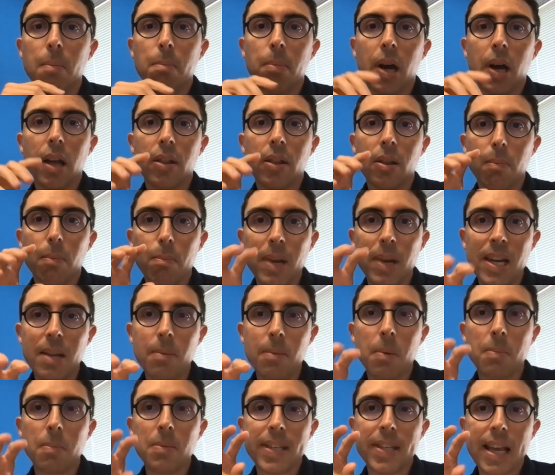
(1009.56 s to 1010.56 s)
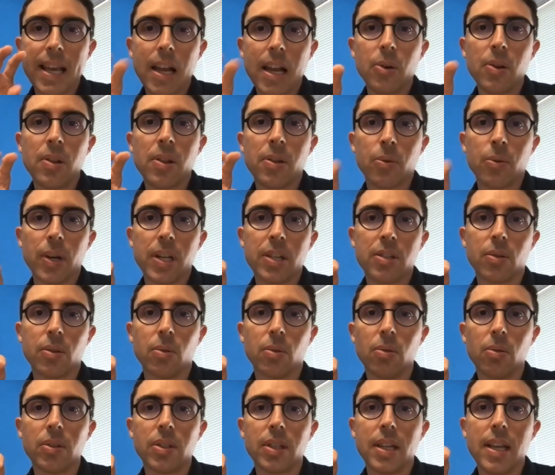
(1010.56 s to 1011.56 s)
but the minimum salary
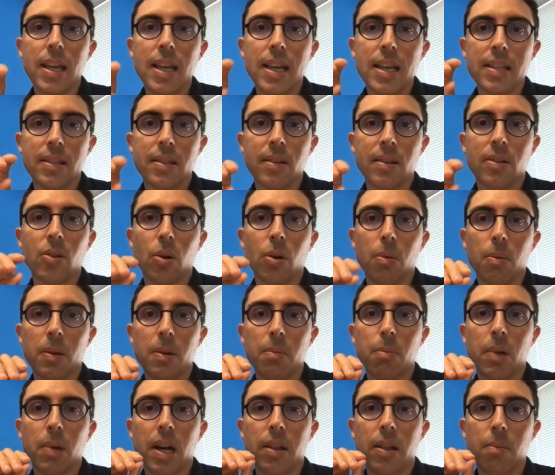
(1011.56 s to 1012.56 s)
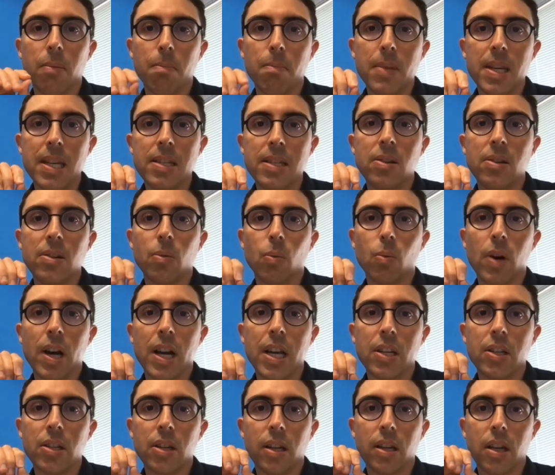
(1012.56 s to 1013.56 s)
threshold is determined by the median
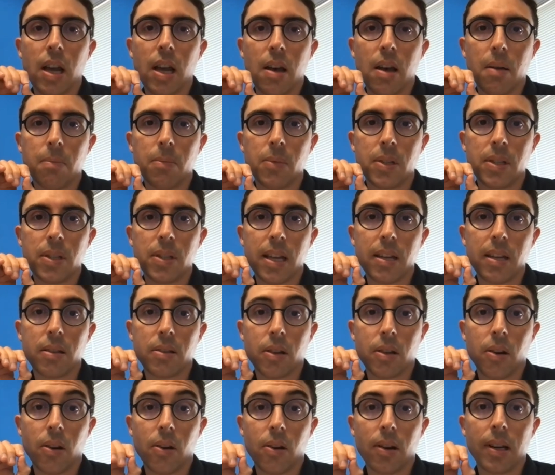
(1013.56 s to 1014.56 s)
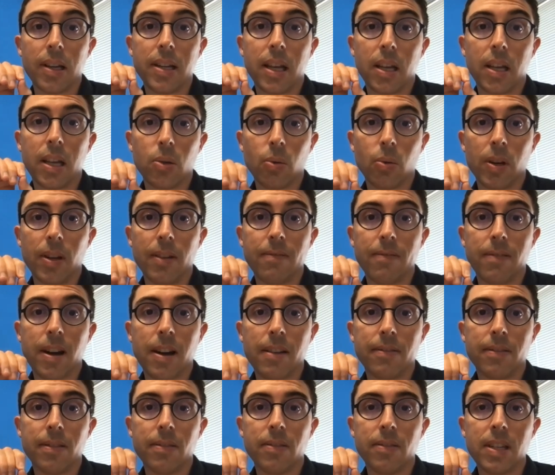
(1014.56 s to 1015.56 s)
wage, set currently at
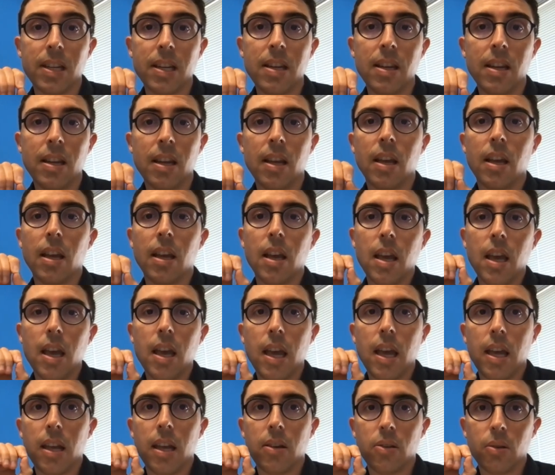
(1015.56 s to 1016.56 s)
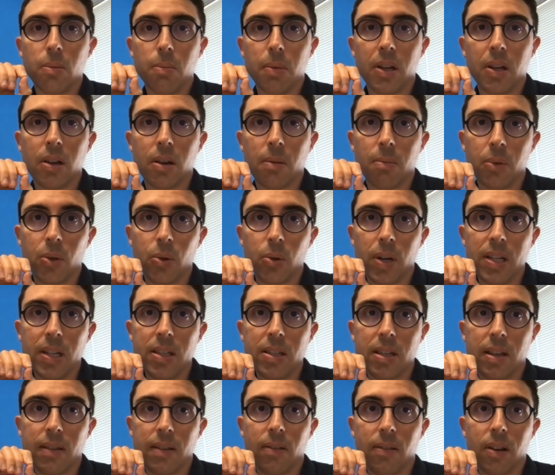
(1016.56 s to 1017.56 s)
$25.50 and to become
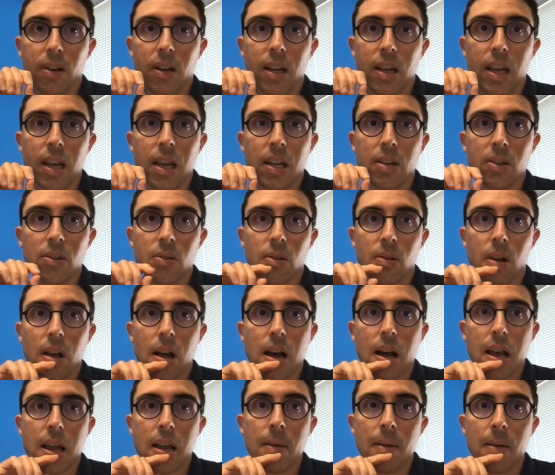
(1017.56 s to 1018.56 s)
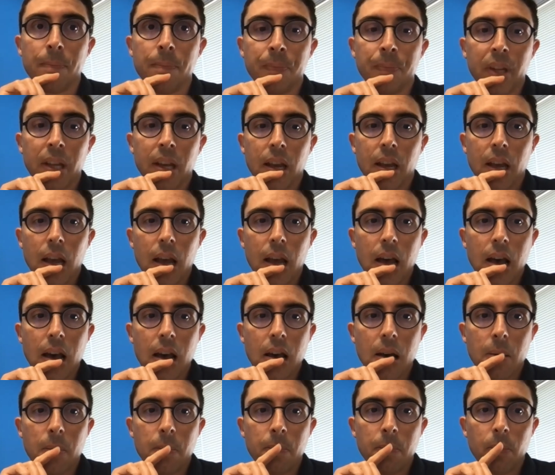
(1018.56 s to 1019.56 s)
27 in July.
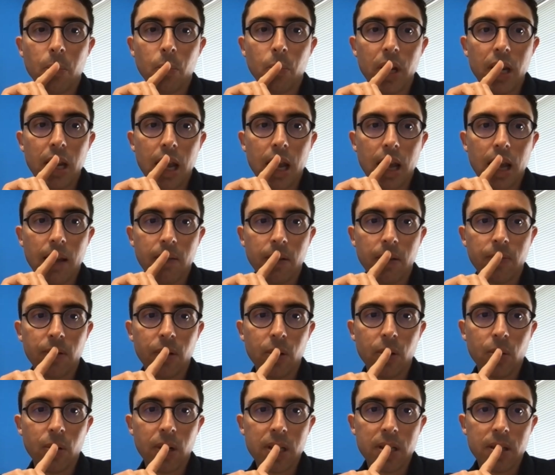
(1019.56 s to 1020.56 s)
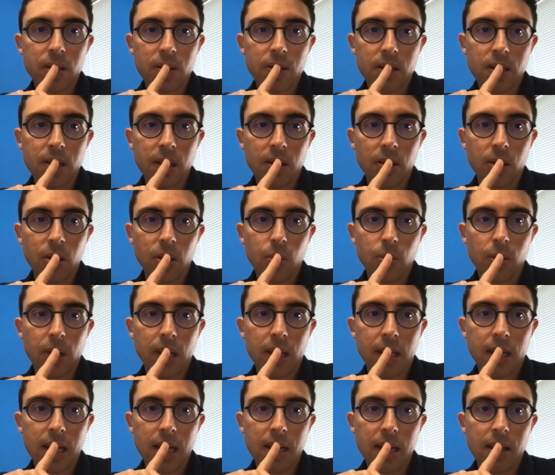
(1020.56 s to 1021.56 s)
We have a few questions in the
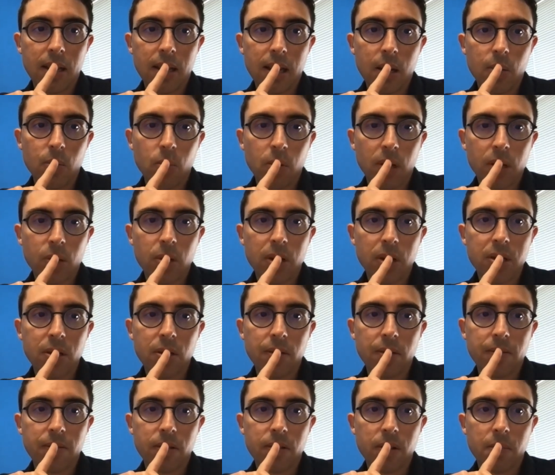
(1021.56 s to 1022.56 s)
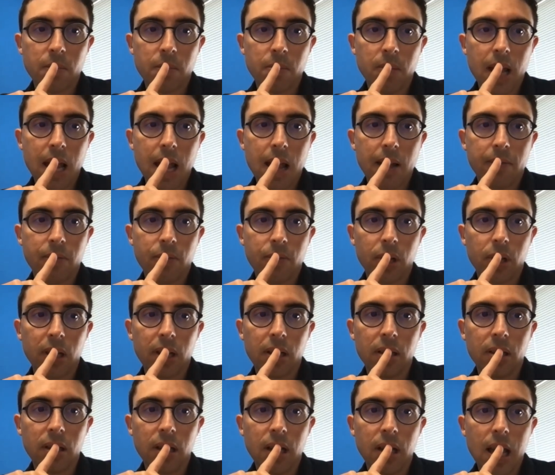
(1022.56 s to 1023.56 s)
Q&A there. One question from
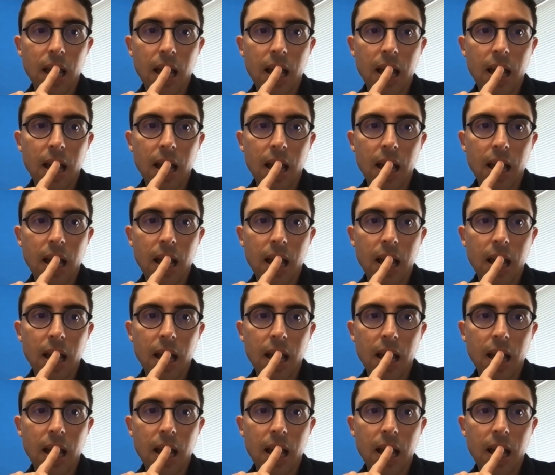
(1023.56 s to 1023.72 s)
Avril.